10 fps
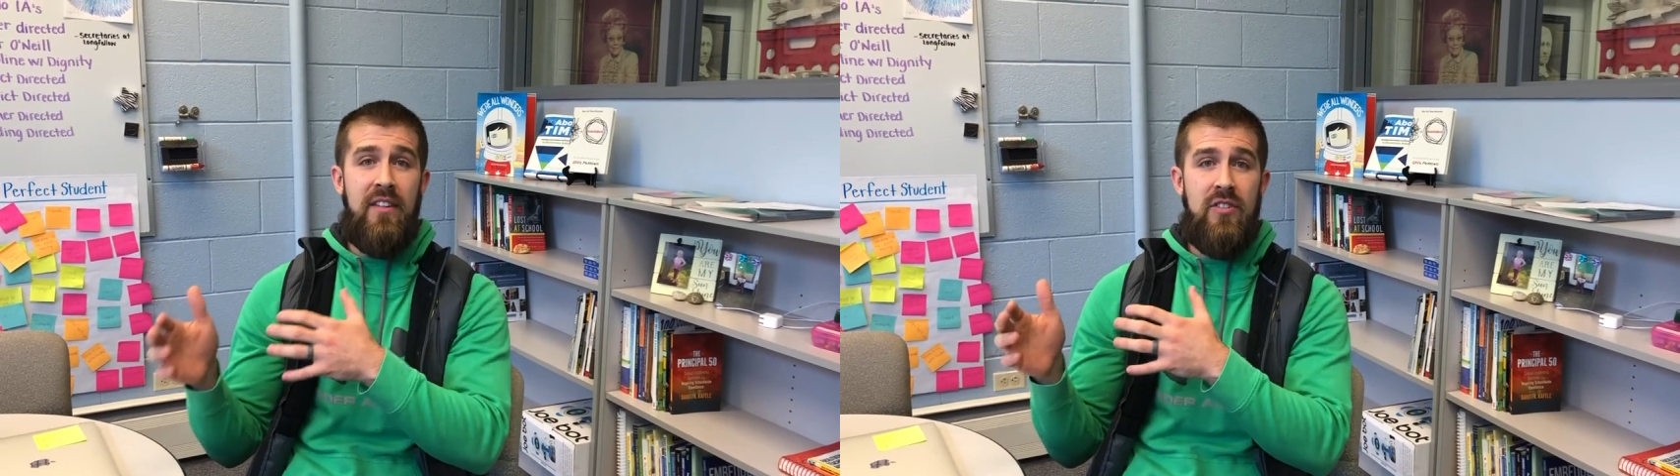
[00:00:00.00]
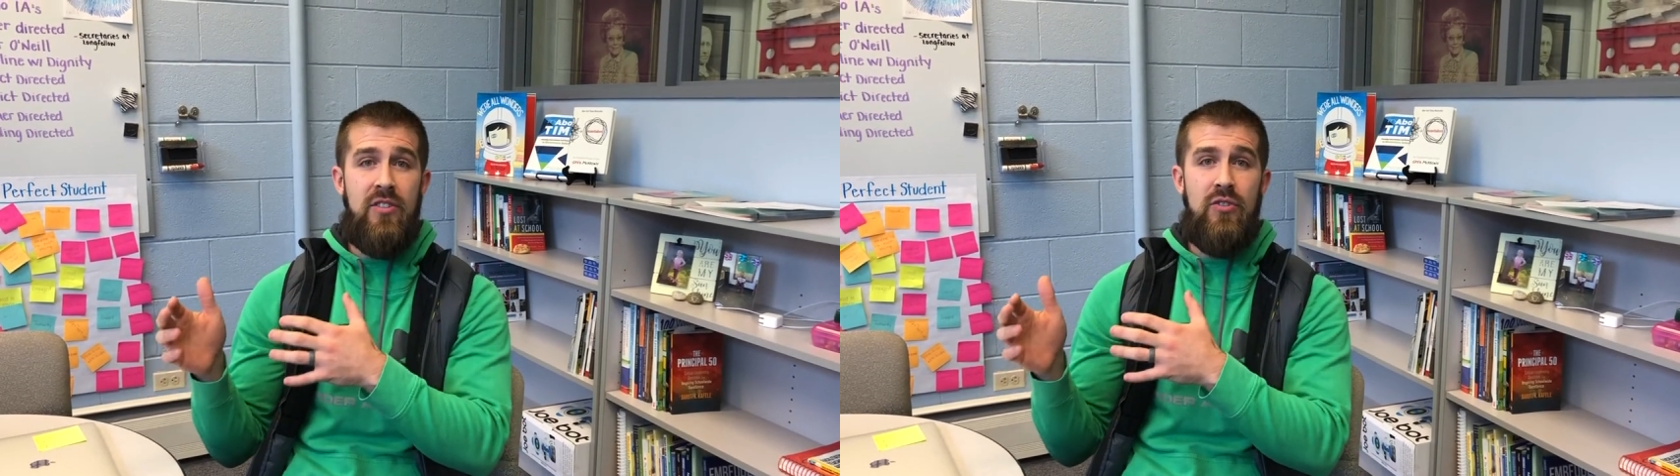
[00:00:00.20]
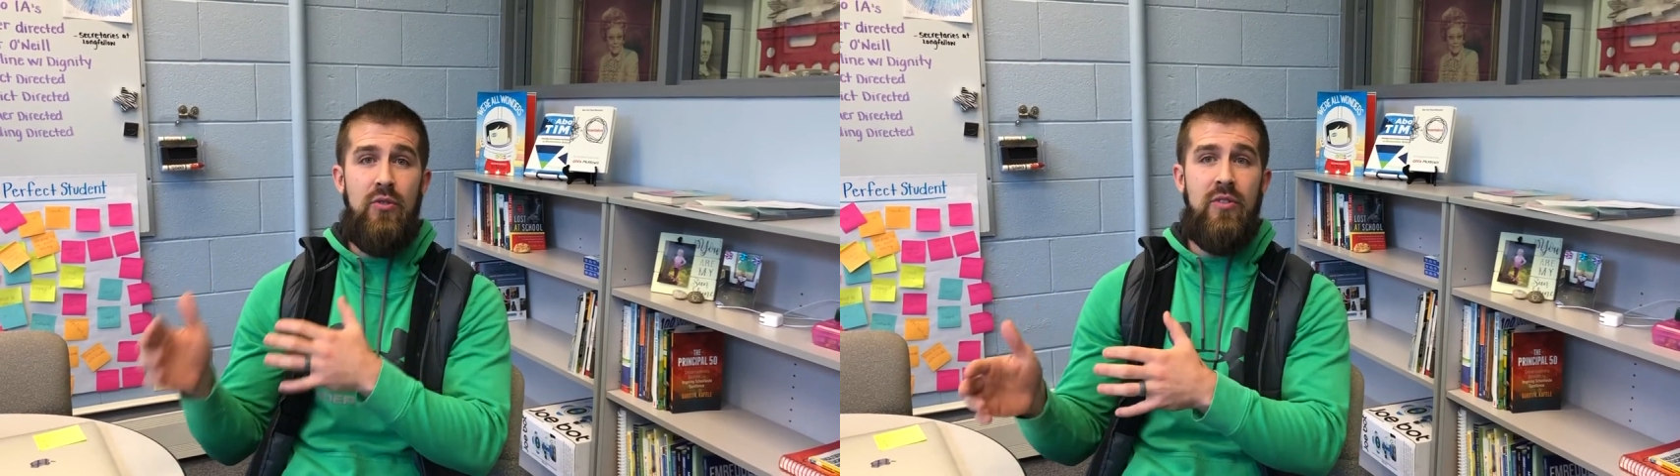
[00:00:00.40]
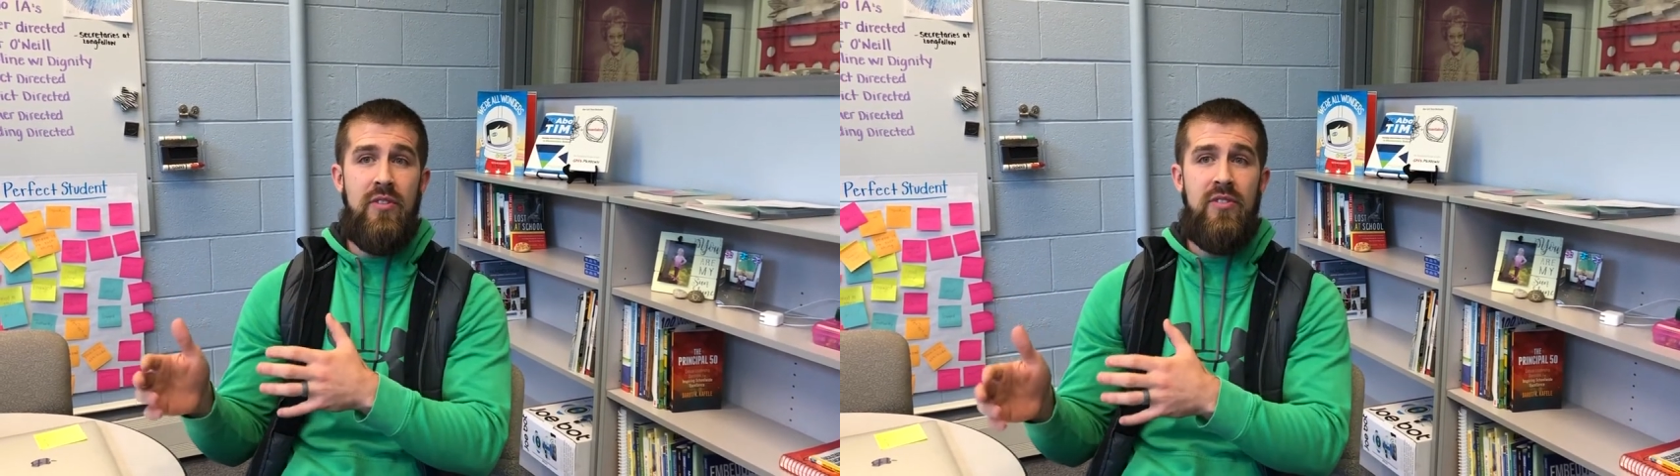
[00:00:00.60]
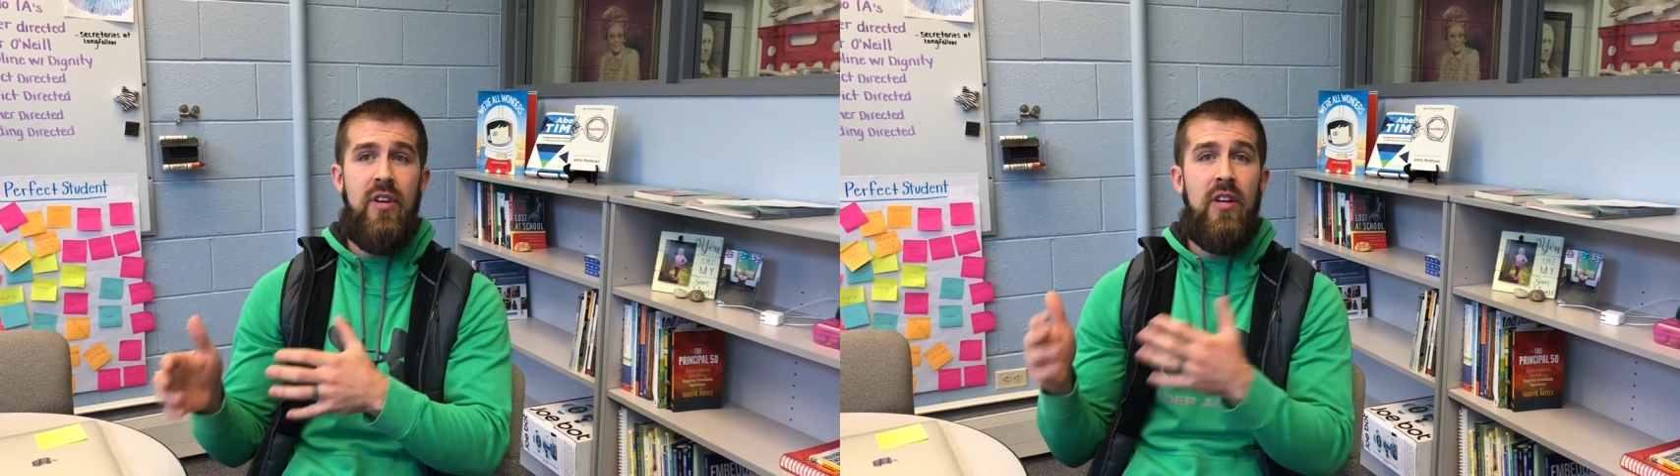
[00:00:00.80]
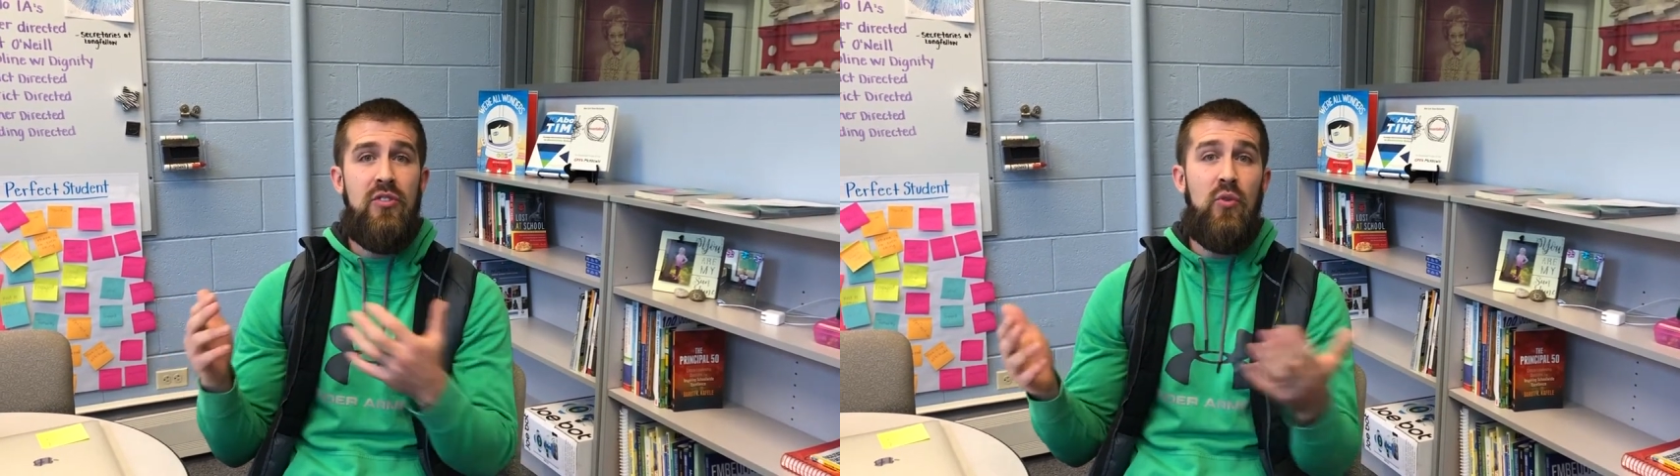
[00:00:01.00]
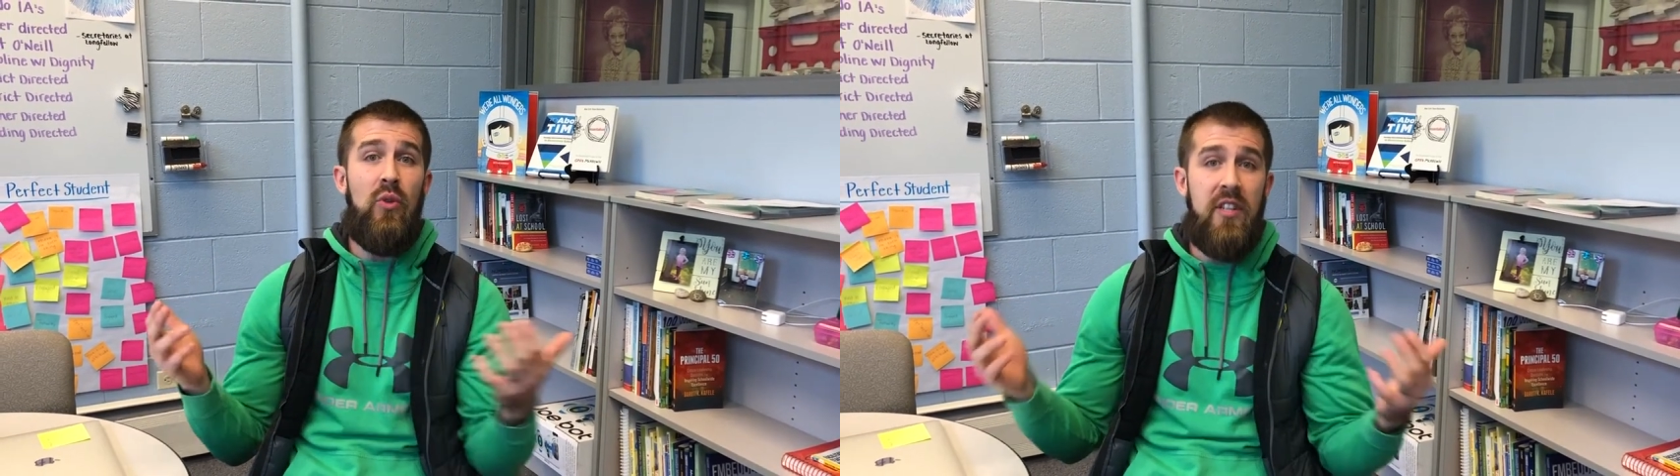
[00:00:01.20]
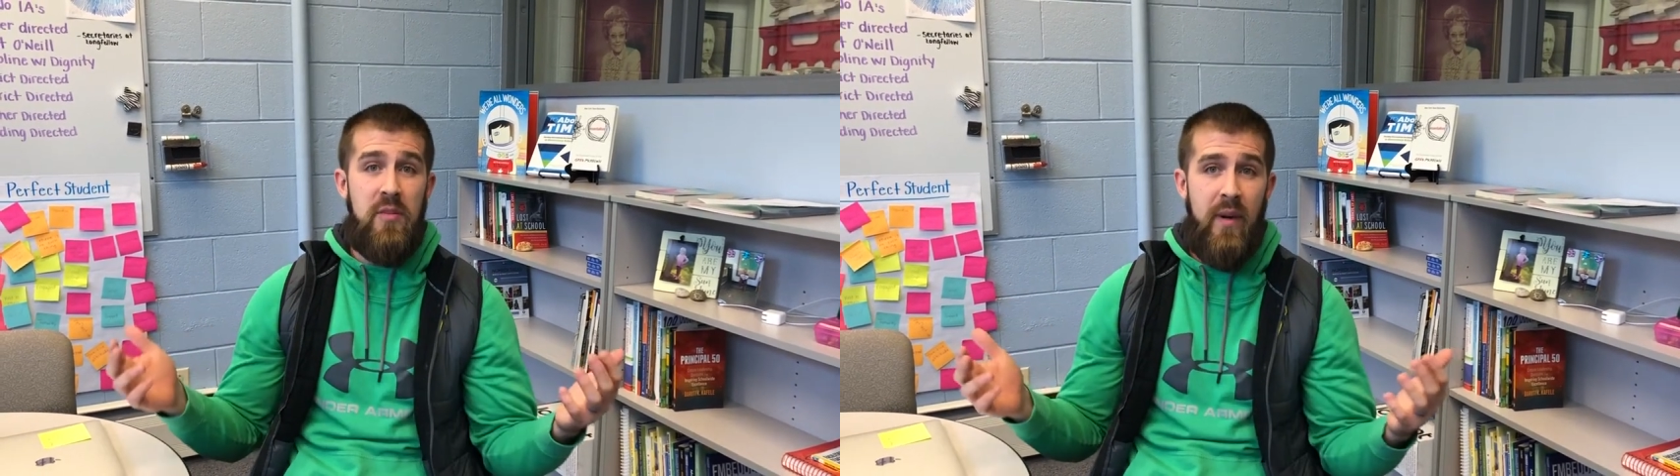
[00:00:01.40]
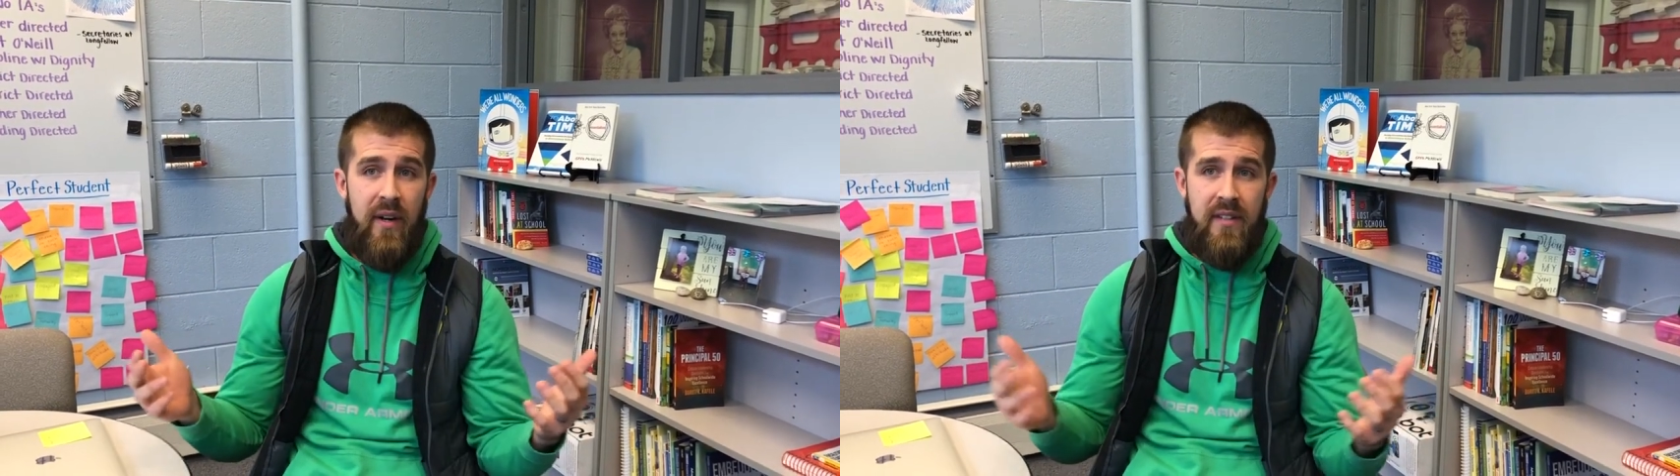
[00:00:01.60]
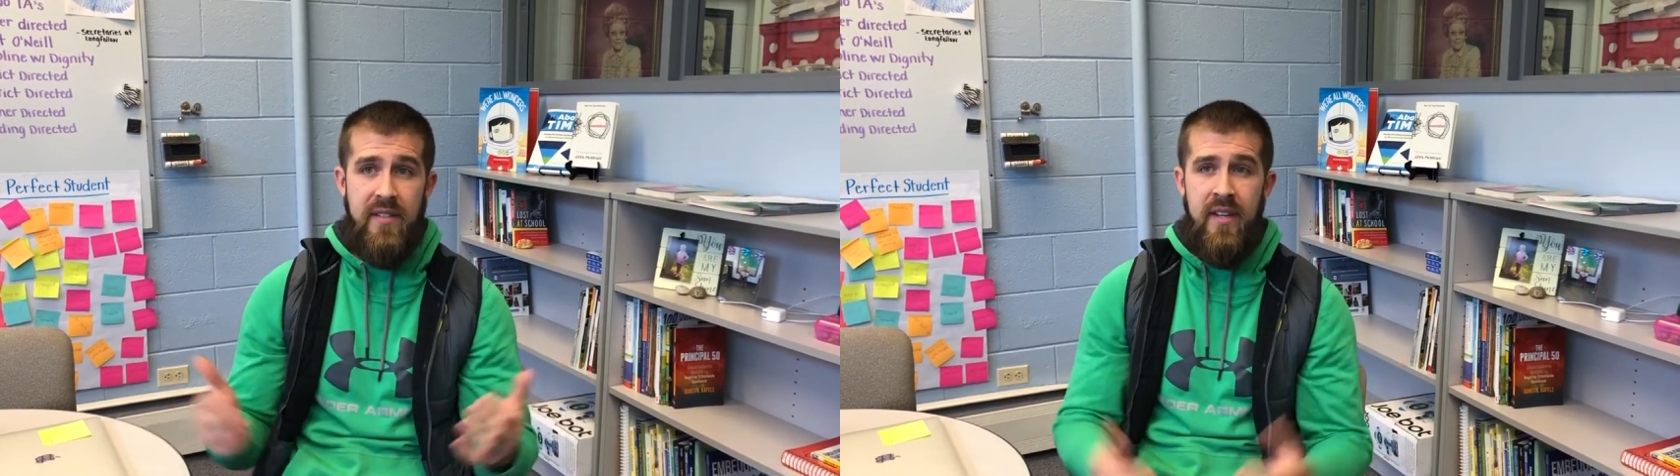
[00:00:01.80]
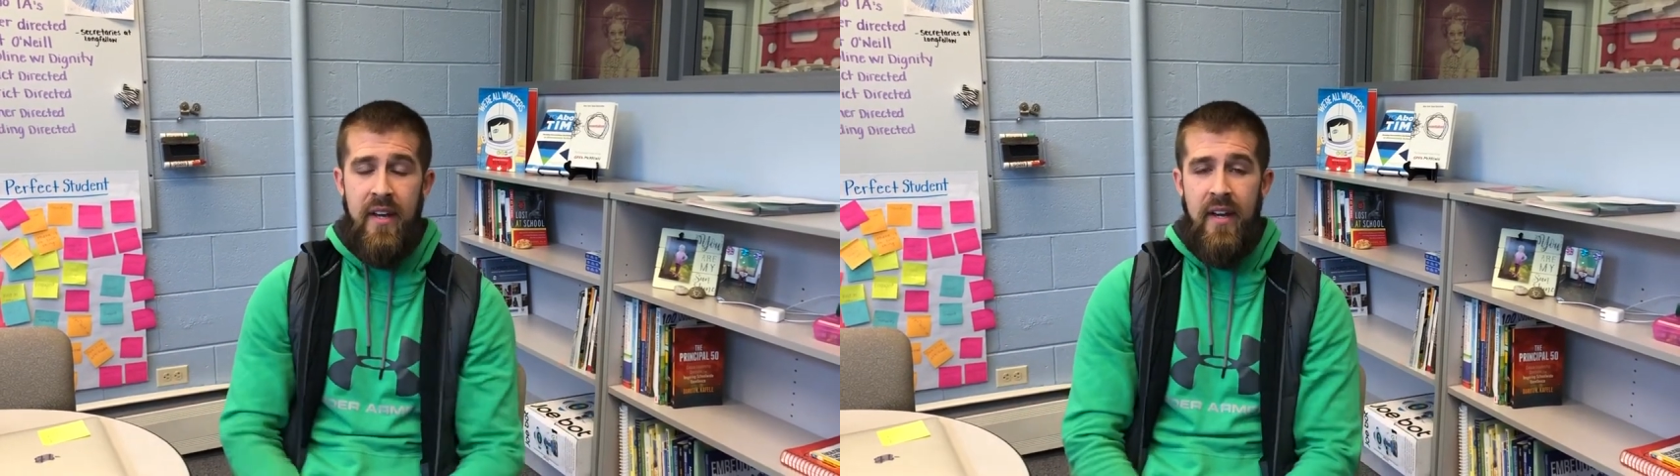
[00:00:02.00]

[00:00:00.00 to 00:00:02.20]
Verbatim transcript: the students' school experience.